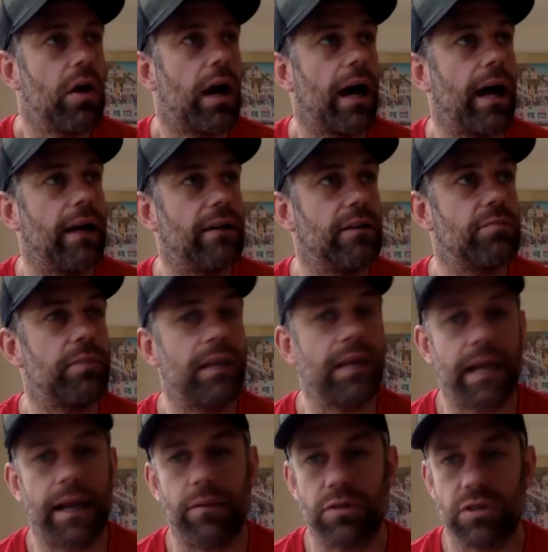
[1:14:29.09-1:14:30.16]
and
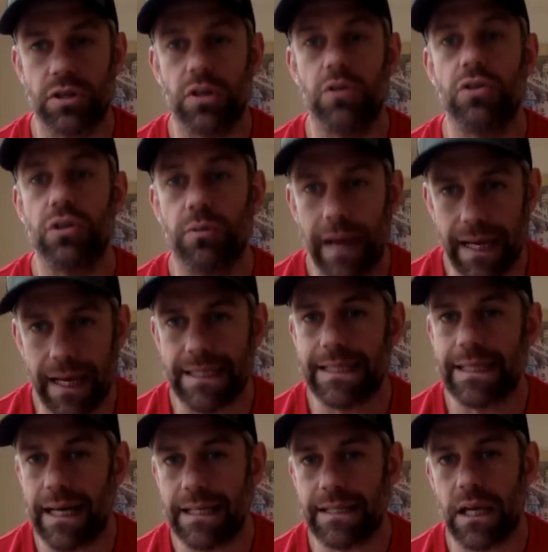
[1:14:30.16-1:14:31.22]
being able to do some
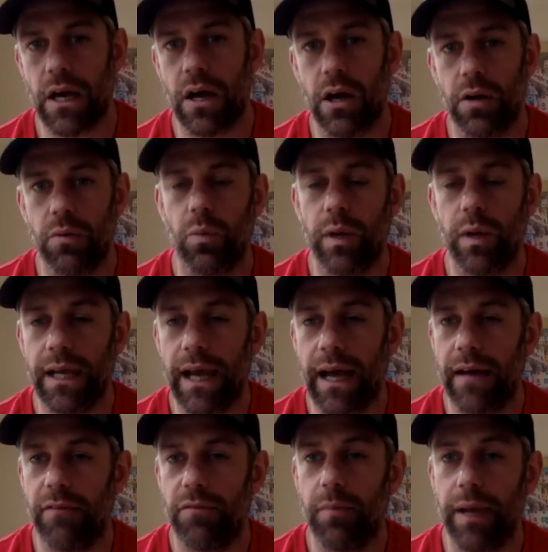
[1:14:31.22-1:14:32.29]
exercise at home, we
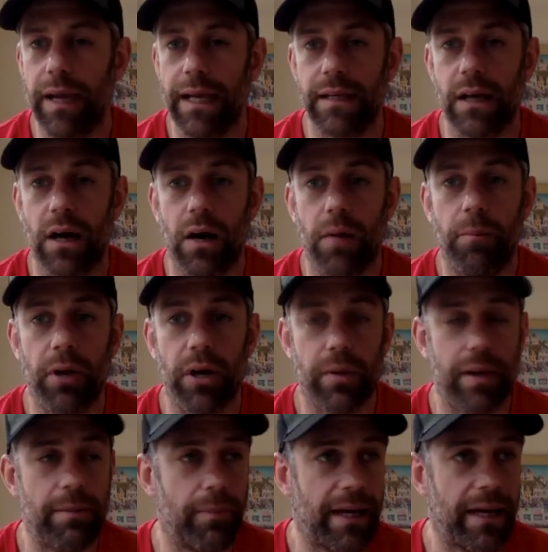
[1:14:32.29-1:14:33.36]
have made our
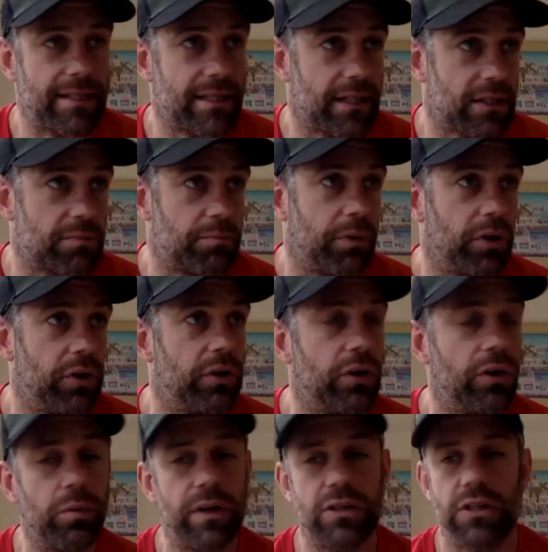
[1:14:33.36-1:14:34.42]
Bodyweight Basics
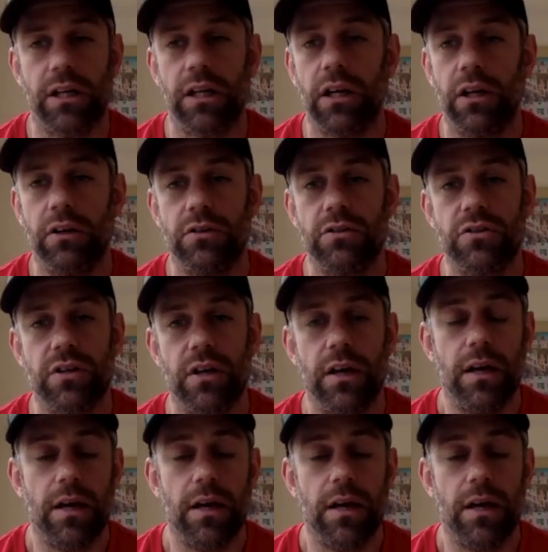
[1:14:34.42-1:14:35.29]
bundle, which includes